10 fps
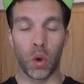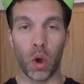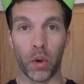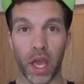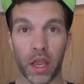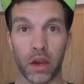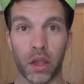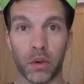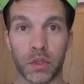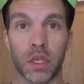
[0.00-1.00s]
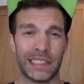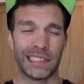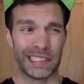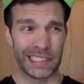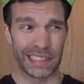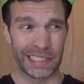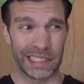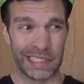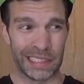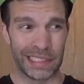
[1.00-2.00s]
okay, here it
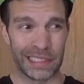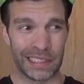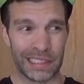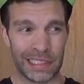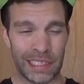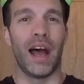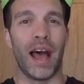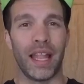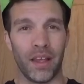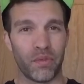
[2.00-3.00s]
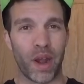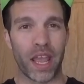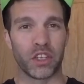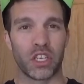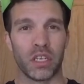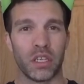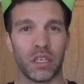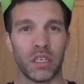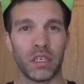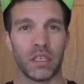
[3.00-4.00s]
goes. I love ranch.
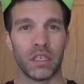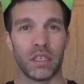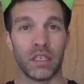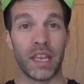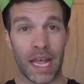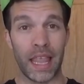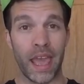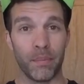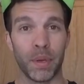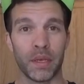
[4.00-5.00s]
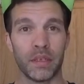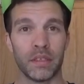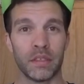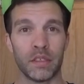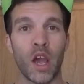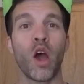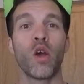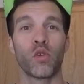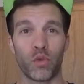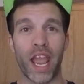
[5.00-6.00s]
Not lamp,
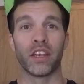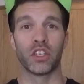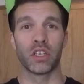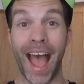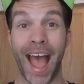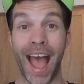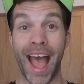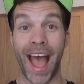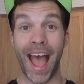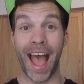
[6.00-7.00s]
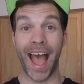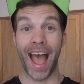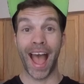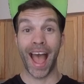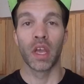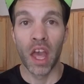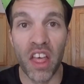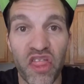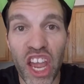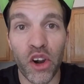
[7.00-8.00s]
ranch.
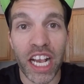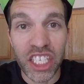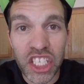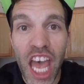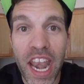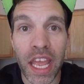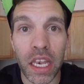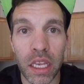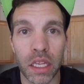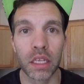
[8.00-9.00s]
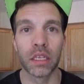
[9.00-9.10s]
There, I said it!